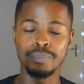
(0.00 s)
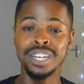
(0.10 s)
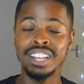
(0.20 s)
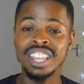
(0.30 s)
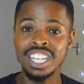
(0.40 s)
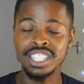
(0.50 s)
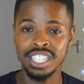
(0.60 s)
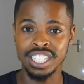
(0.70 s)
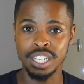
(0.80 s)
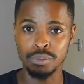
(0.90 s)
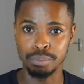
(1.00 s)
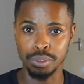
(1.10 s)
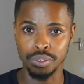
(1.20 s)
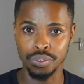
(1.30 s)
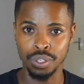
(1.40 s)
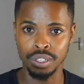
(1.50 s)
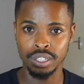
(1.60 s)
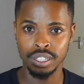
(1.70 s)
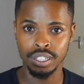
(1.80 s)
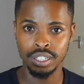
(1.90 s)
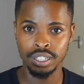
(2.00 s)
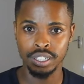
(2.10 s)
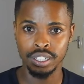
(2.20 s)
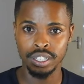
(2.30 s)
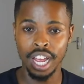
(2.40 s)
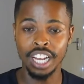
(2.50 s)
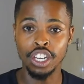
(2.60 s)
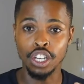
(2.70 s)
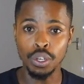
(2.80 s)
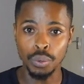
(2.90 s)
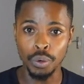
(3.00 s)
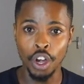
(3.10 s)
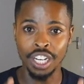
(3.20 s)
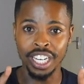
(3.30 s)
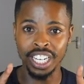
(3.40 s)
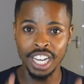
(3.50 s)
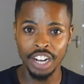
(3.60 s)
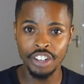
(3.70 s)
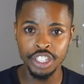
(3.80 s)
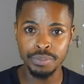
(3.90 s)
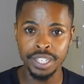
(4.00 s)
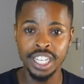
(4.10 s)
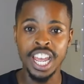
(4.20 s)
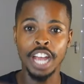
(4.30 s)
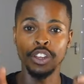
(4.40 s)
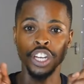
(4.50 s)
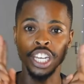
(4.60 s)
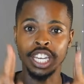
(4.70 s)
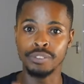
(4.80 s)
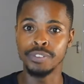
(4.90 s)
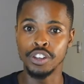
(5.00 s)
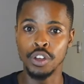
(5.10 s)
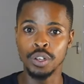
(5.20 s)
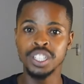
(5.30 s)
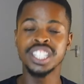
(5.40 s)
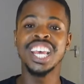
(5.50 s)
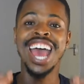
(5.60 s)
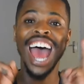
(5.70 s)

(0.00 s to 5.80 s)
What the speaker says: But I think it's gonna sound beautiful. And you are gonna encourage me and you're gonna give me notes.